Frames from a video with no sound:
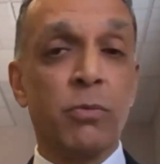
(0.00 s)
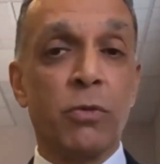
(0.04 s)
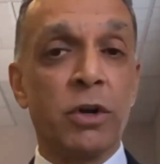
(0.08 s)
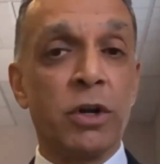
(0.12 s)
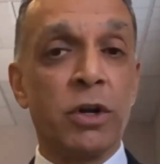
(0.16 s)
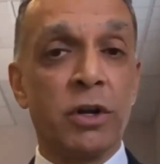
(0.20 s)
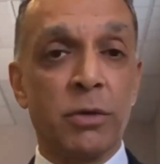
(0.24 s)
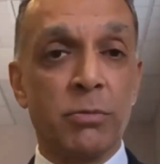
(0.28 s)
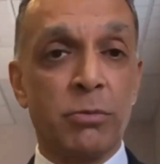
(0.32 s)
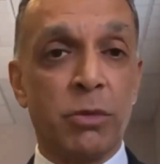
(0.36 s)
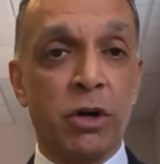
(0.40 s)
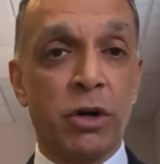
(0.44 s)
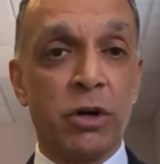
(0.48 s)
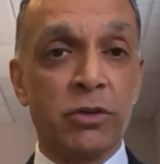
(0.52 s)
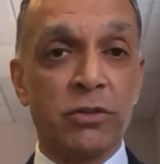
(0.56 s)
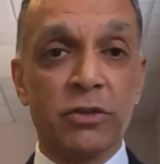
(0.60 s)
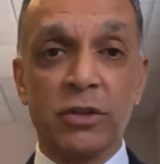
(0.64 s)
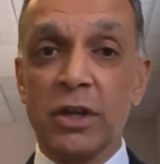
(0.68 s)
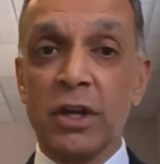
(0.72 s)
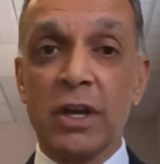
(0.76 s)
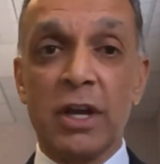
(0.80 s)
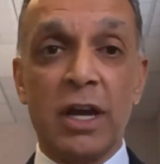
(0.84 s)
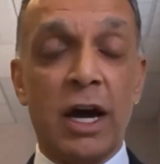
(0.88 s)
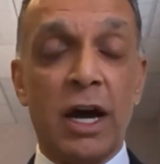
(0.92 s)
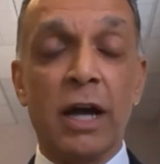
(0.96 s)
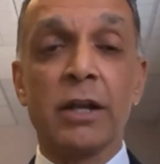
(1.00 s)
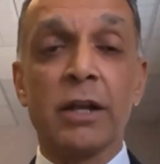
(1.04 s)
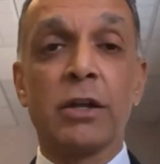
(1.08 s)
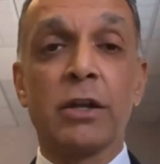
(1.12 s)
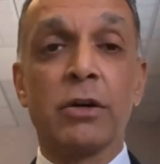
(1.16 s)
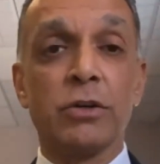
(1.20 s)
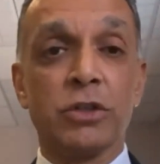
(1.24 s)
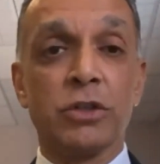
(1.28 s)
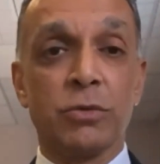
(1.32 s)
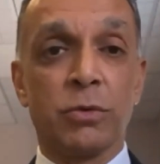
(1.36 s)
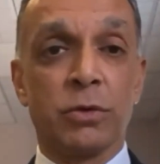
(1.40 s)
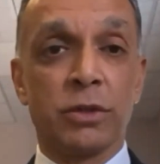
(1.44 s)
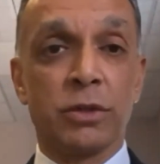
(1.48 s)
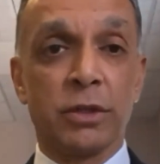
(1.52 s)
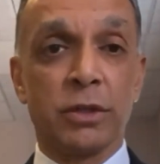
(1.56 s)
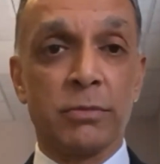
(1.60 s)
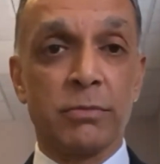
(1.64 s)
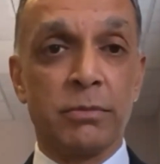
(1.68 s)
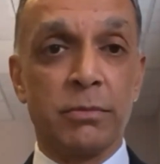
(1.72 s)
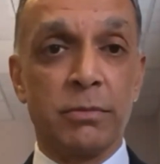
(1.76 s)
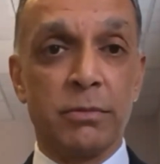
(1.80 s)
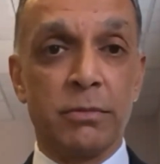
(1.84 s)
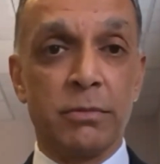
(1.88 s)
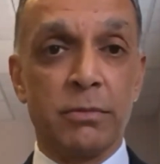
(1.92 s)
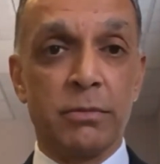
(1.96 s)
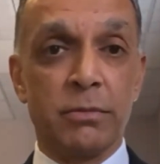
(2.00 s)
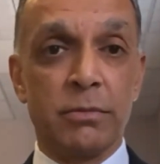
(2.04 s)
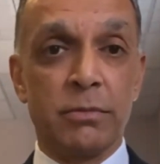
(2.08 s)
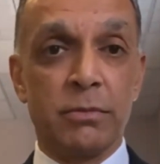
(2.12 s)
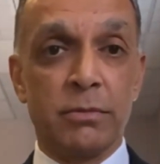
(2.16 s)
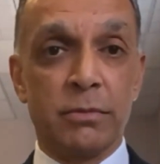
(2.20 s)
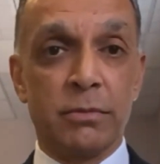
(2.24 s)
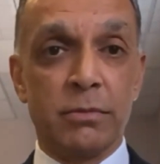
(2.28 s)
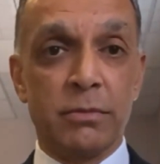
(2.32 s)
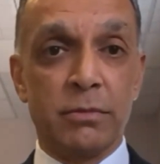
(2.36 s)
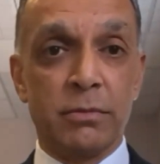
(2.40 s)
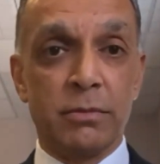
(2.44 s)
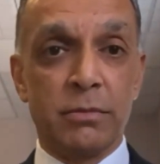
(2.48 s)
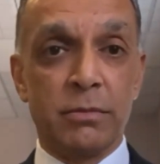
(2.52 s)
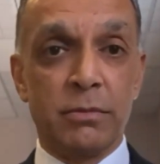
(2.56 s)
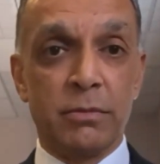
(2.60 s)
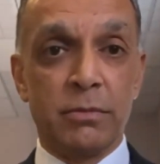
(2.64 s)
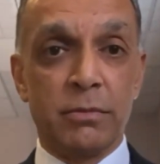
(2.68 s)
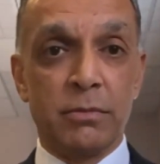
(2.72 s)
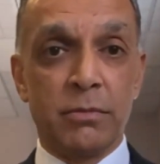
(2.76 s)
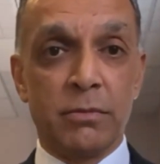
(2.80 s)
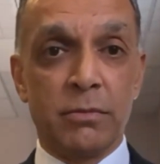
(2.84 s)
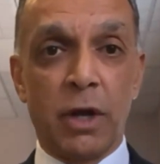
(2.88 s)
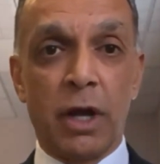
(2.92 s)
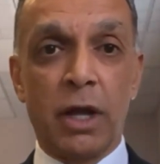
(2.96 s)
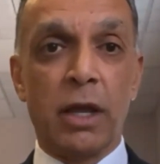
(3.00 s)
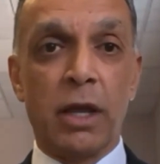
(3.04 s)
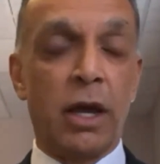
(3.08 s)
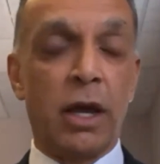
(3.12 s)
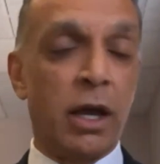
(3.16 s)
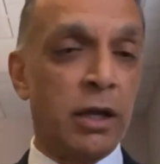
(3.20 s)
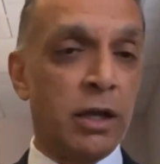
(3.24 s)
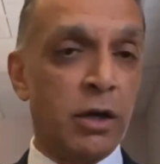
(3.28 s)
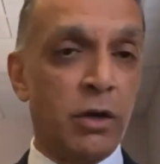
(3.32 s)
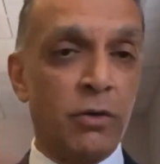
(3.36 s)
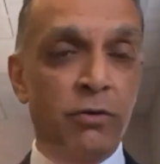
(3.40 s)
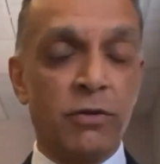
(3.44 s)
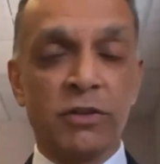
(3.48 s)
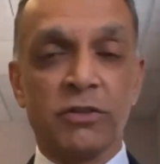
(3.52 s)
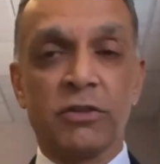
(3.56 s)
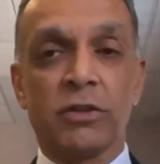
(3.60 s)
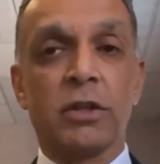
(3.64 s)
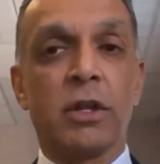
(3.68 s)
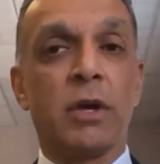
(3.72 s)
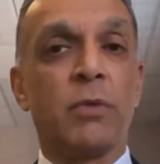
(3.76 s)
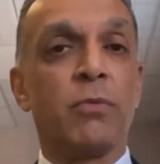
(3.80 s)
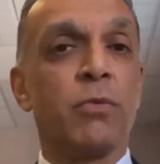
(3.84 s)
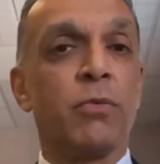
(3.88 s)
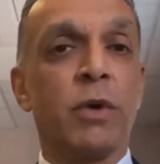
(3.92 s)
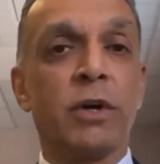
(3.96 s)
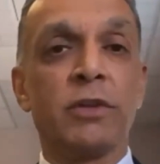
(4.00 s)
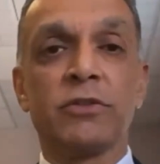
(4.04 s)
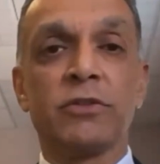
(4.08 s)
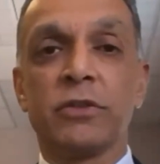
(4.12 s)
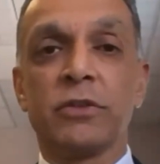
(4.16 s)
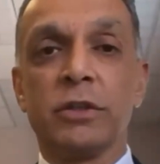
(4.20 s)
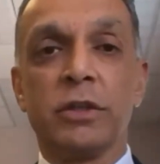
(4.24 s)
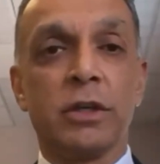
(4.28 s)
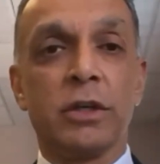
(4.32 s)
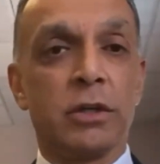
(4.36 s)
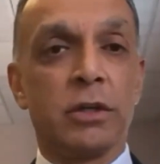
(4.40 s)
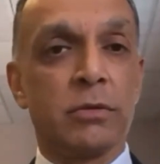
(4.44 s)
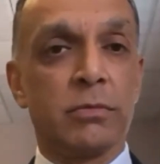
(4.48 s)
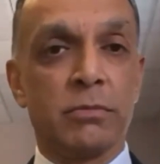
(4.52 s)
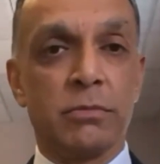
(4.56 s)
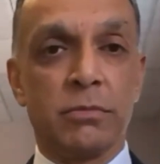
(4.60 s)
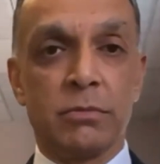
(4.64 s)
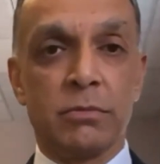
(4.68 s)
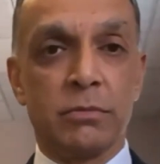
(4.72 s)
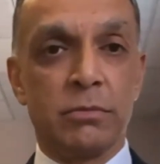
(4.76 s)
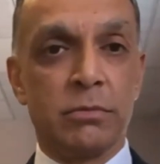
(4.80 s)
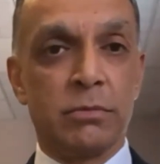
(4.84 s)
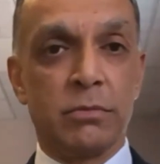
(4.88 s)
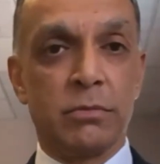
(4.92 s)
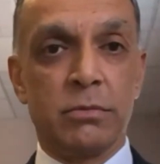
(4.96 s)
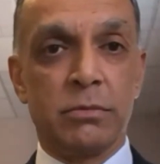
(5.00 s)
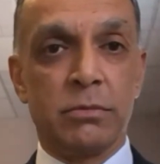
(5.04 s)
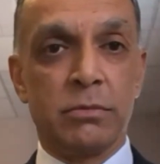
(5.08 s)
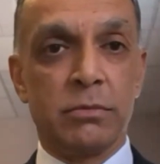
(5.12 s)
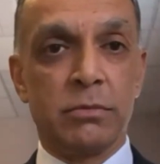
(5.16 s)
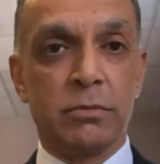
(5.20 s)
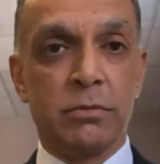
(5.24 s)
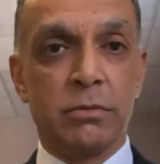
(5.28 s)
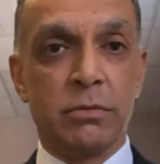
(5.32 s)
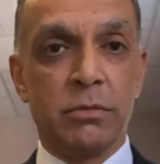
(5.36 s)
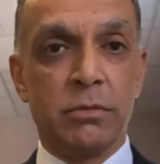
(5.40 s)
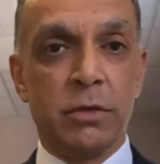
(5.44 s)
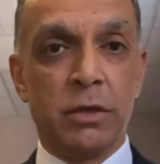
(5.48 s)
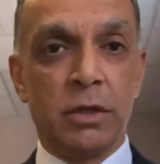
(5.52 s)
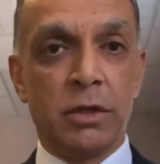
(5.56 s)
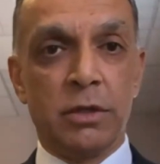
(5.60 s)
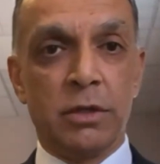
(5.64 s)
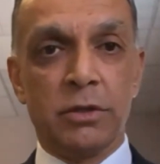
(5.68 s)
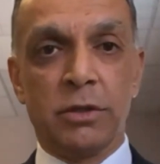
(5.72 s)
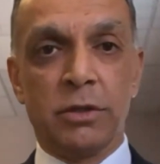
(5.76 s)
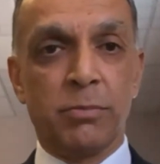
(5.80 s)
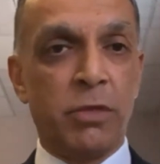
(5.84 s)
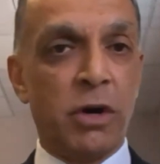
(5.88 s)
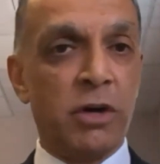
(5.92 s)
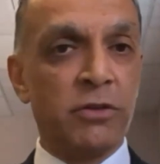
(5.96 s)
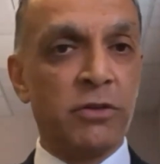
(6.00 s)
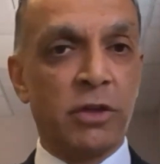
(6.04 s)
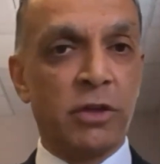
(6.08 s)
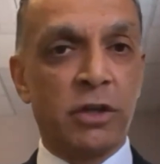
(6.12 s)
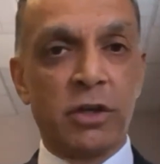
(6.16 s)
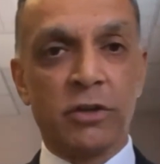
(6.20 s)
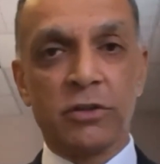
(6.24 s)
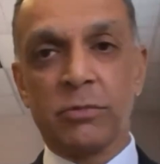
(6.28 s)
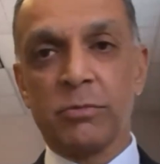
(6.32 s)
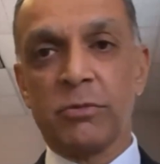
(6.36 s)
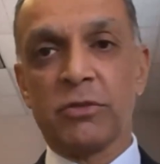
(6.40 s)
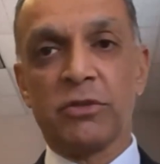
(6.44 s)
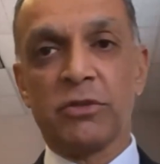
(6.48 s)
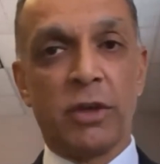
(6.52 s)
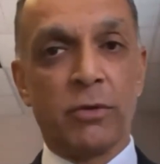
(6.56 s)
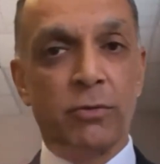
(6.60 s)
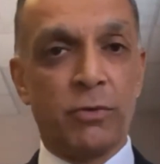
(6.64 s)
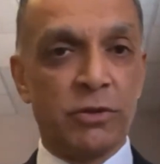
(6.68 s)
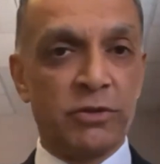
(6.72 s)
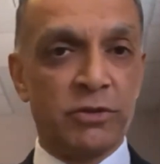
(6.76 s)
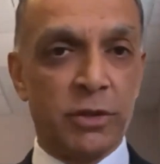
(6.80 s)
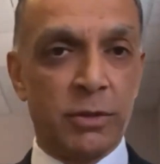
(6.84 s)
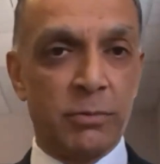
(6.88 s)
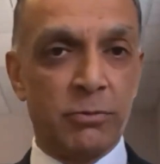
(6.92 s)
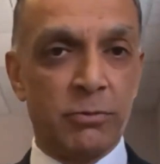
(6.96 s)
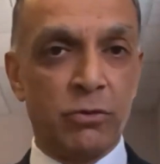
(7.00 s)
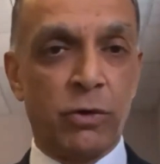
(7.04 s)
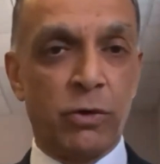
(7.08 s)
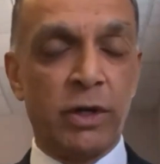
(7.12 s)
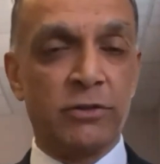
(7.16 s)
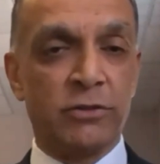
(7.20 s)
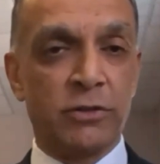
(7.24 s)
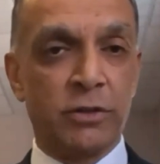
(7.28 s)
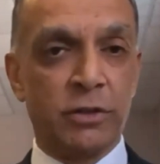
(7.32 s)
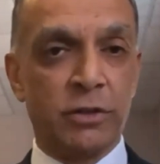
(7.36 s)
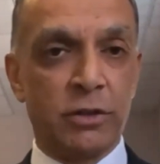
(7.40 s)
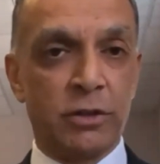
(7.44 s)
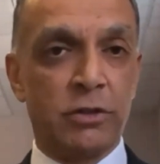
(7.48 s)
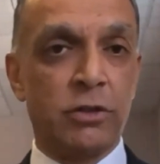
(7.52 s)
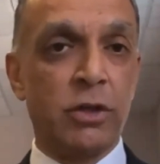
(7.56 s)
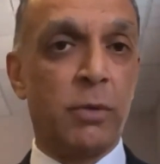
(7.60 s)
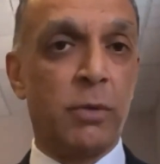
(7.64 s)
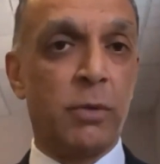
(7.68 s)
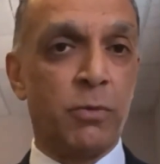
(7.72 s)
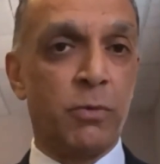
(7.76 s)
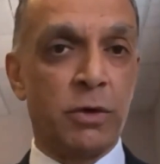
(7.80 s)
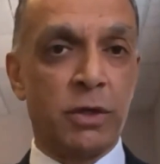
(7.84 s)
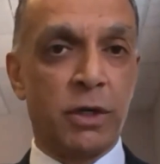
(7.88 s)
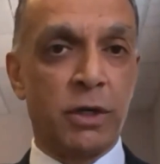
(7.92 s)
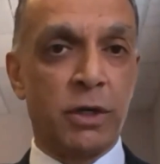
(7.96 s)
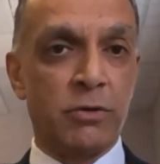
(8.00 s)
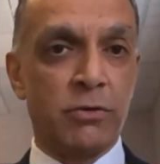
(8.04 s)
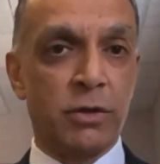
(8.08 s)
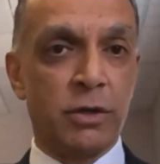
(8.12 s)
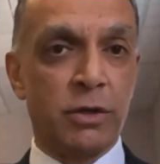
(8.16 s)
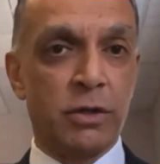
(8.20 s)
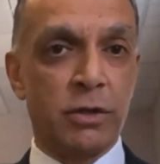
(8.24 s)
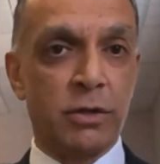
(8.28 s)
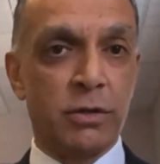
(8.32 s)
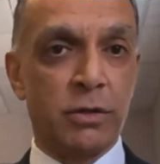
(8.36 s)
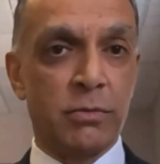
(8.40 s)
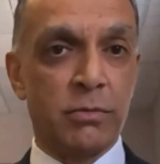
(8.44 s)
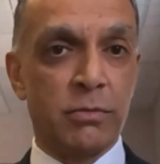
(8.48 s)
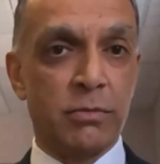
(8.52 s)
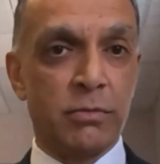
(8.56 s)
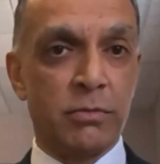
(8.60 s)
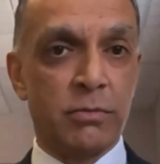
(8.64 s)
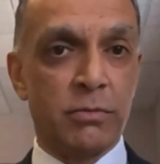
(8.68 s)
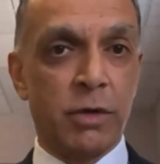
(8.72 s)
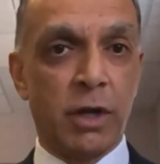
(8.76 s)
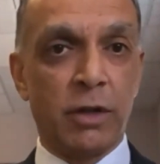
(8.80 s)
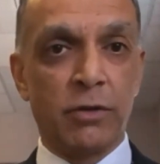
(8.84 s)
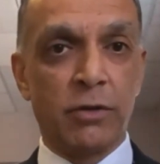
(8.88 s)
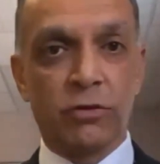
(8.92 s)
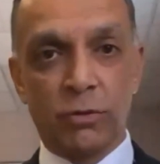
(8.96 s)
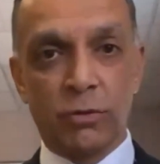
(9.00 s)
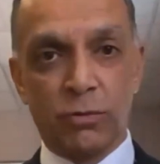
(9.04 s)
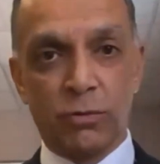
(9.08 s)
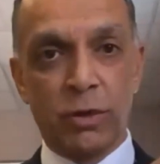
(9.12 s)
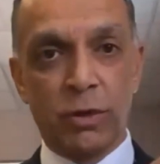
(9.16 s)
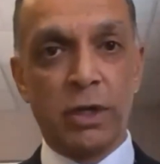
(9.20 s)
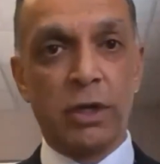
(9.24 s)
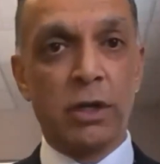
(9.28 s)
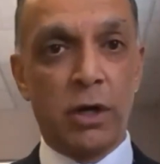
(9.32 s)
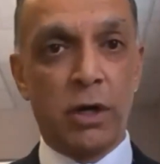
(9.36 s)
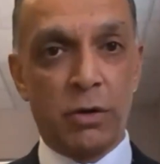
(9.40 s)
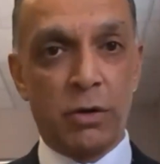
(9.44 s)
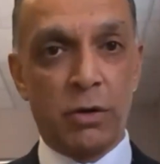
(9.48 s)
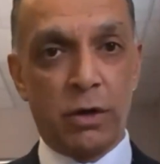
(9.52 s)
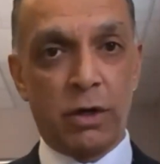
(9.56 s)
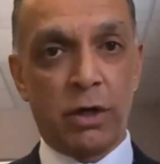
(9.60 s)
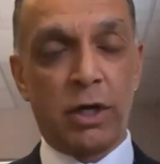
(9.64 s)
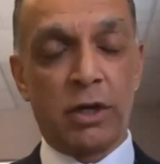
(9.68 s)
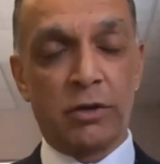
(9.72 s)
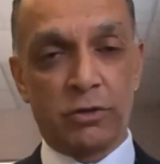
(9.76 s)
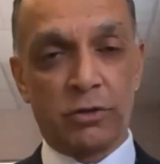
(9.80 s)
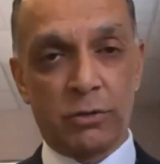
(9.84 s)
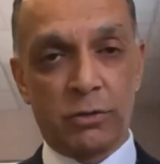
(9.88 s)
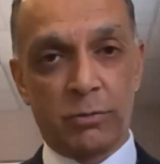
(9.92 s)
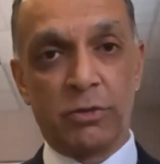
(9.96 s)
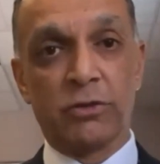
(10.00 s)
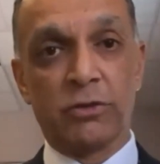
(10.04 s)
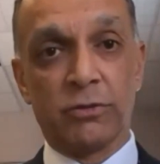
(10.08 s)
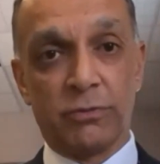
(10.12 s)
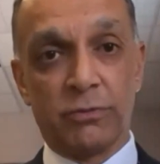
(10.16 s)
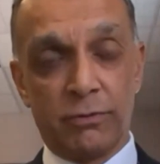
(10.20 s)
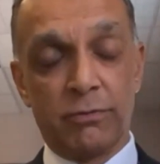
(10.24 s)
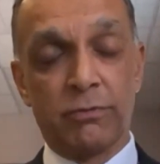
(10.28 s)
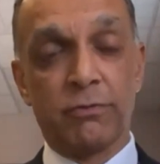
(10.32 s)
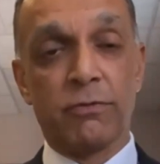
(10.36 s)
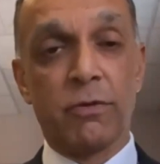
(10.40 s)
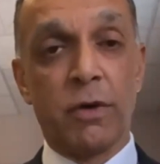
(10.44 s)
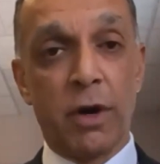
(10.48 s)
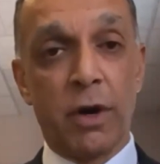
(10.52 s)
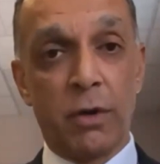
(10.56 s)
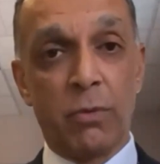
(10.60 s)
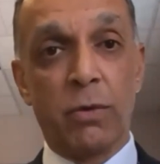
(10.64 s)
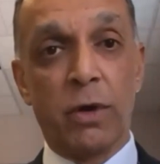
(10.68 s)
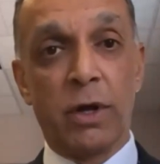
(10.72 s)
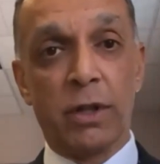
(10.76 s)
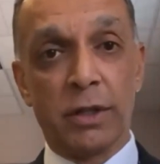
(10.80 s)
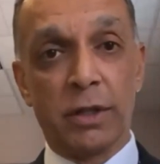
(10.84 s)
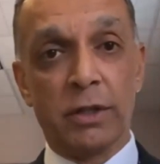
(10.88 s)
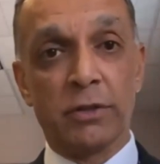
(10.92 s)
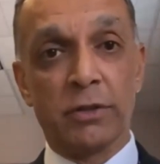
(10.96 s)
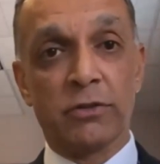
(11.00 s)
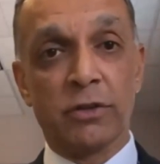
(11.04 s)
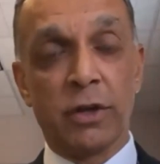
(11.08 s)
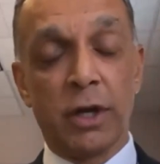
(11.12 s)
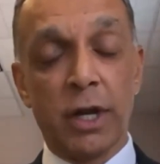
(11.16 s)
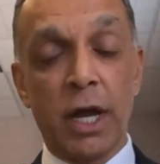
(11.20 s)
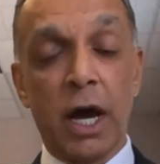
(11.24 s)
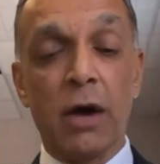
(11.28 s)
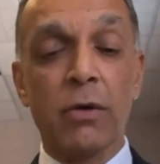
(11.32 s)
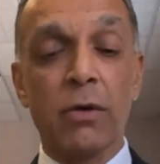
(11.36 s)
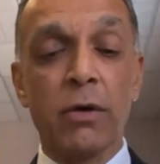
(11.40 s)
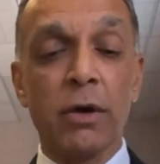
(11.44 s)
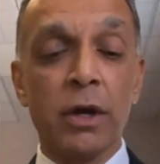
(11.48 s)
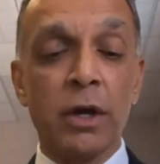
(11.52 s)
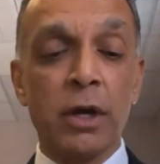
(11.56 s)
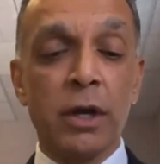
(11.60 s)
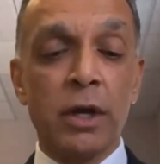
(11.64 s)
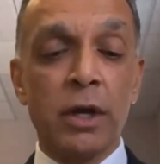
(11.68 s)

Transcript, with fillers: top 100 bars, I know each one of them, right? I go visit them once a year. Deposit customers, I visit them twice a year, top 100, right? So we know our customers very well inside out.